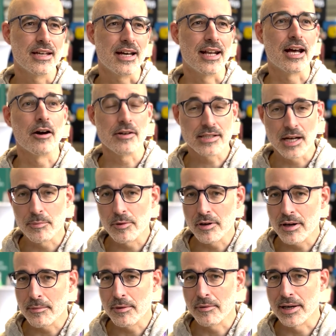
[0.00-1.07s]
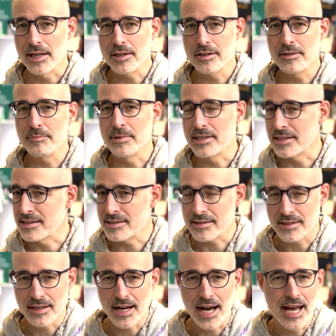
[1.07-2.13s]
and I always stopped programming when I could
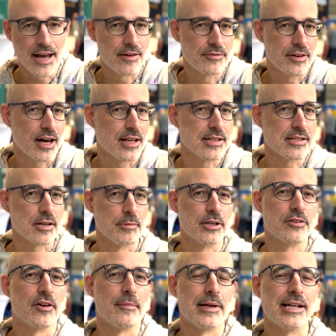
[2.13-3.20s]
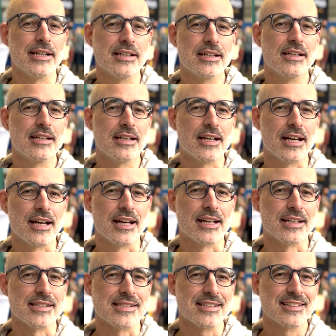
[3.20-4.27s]
because I have gotten so much from it.
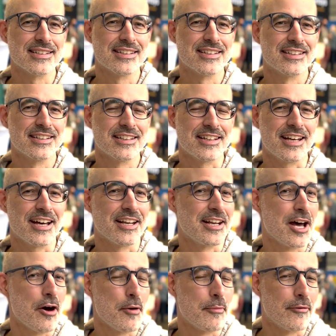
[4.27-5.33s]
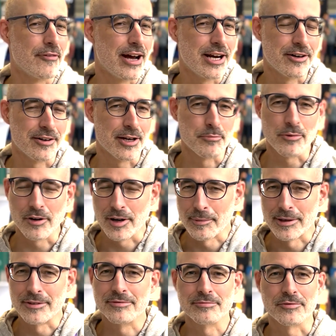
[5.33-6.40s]
And yeah, now I'm a writer and
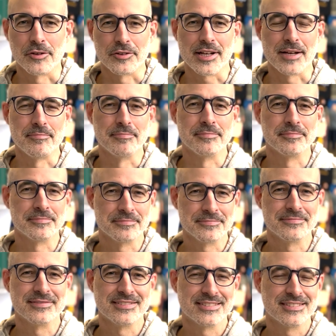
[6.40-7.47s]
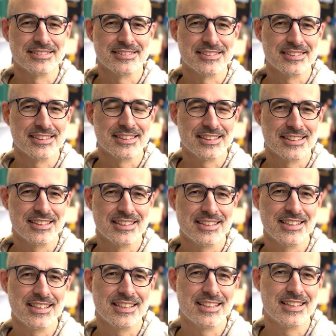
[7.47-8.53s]
programmer all time. Right. Uh, can you
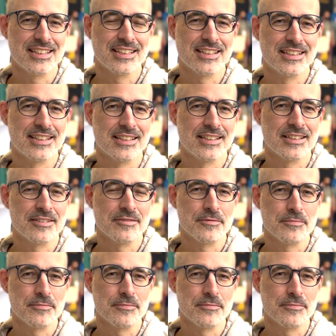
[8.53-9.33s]
tell us a little bit about the